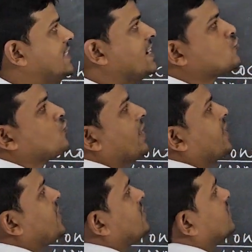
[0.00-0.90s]
That's why
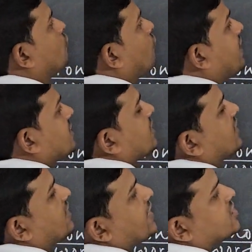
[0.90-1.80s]
the white
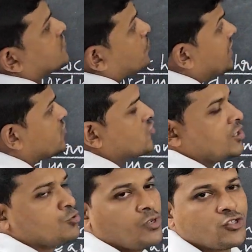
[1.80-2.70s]
color light splits
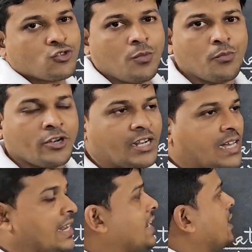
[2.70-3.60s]
into its component
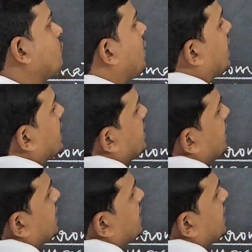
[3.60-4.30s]
color, and finally